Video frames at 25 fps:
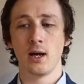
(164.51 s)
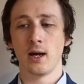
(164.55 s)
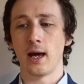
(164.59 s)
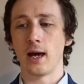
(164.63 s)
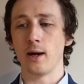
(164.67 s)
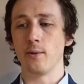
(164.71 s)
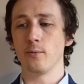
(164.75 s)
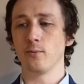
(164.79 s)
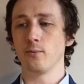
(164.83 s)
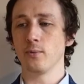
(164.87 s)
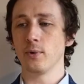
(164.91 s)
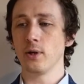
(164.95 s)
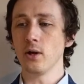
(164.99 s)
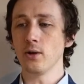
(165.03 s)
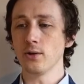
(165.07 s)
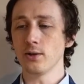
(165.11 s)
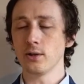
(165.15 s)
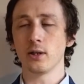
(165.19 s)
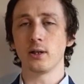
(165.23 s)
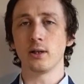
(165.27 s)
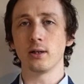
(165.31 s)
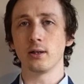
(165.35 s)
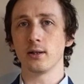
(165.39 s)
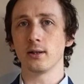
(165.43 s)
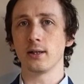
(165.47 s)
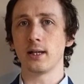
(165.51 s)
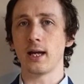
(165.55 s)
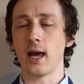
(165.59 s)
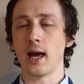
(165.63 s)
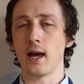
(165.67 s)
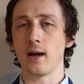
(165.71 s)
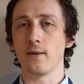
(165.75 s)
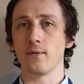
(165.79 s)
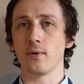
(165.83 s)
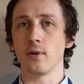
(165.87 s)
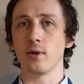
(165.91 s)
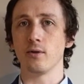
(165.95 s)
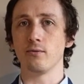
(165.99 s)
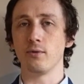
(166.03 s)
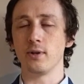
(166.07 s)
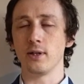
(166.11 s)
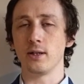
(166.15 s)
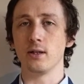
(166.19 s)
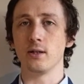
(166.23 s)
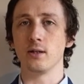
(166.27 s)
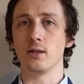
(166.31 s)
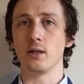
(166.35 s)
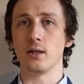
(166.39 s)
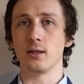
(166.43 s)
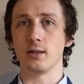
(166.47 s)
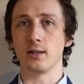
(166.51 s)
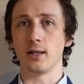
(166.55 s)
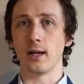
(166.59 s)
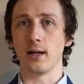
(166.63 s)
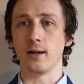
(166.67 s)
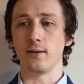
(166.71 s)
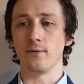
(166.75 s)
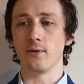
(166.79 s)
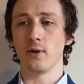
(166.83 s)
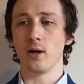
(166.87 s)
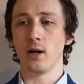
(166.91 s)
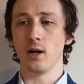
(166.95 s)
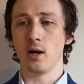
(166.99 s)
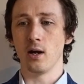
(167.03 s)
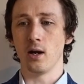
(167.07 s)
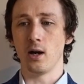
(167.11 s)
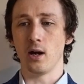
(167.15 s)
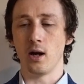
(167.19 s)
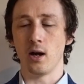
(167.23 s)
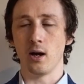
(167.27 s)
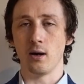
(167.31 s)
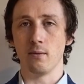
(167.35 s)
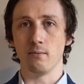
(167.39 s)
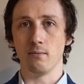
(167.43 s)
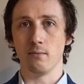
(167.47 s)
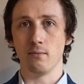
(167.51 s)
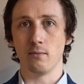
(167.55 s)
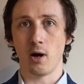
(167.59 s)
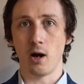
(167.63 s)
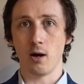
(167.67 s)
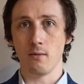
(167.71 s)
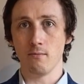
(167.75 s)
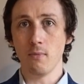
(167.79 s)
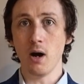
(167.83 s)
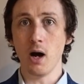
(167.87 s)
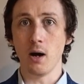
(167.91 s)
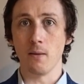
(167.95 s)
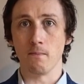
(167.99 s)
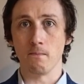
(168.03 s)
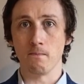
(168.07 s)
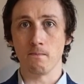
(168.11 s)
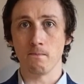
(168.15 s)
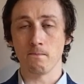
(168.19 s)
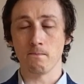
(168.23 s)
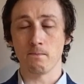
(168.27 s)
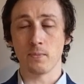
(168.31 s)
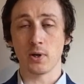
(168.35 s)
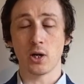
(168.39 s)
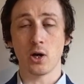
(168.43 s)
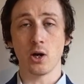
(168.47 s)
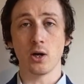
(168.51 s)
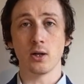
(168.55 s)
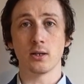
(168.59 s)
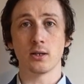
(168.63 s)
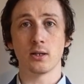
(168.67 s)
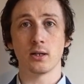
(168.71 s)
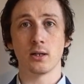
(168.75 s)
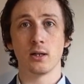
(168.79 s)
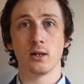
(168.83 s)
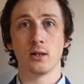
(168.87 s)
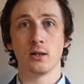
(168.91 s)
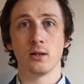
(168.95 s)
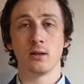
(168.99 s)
And we also clearly have a reason to save our mum, because